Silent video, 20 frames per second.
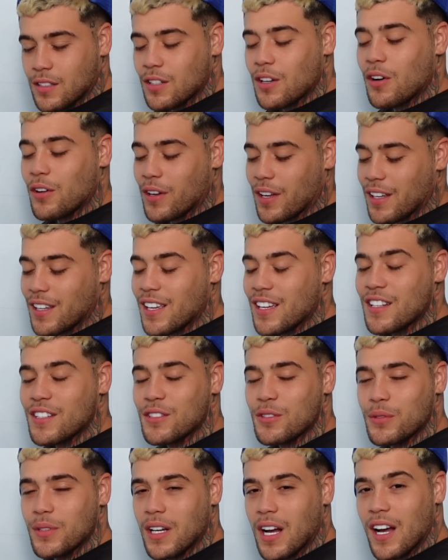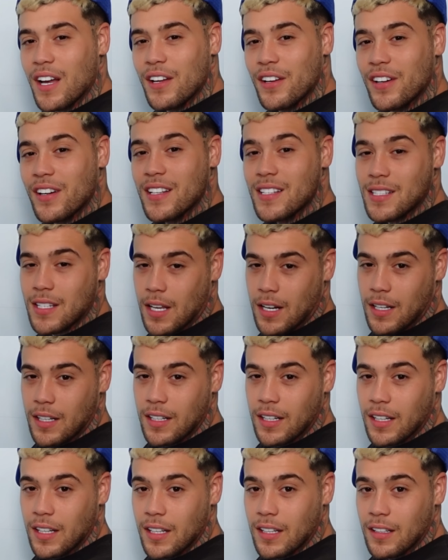So okay, yeah. So we got here at ten. At
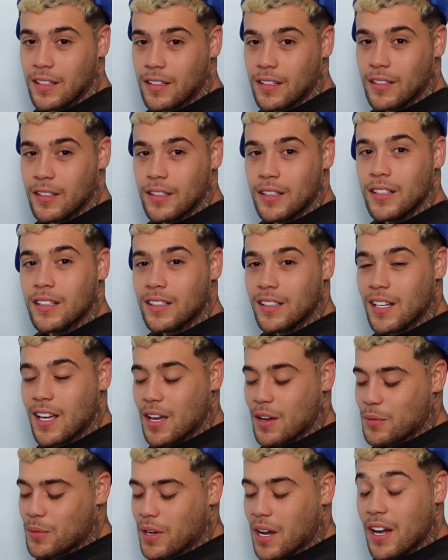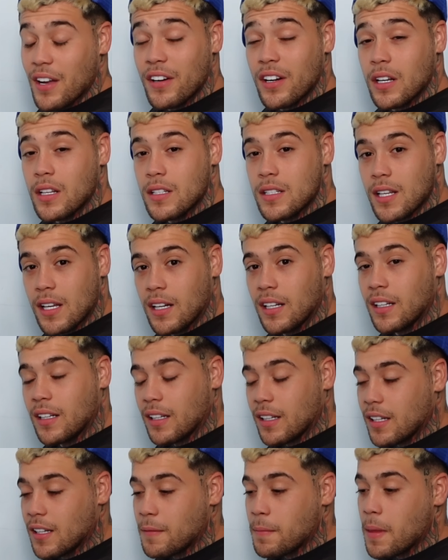Just night. so they know. Yeah, we got here at ten at
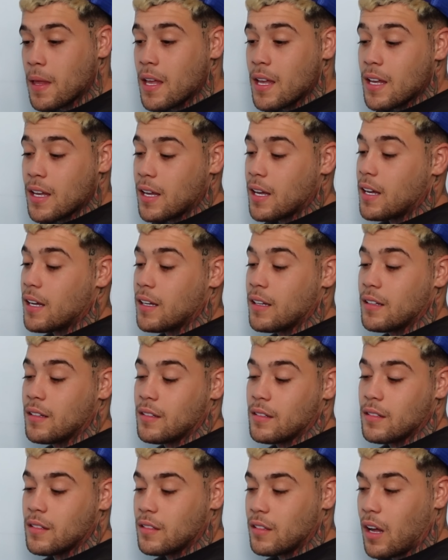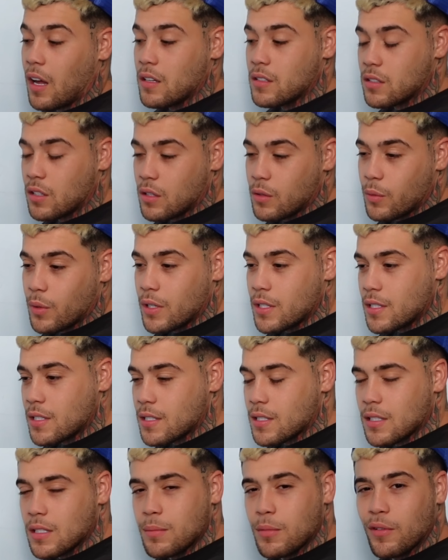night, and I started wanting to
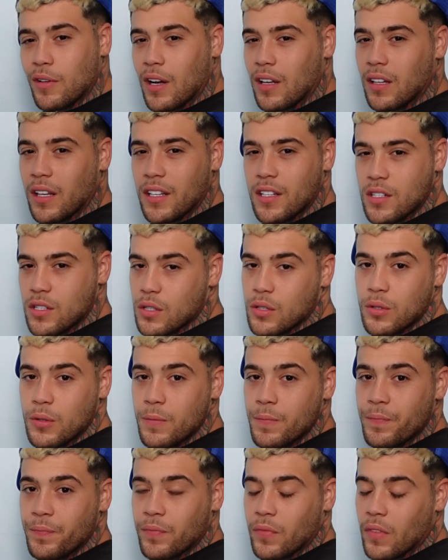sleep around like two,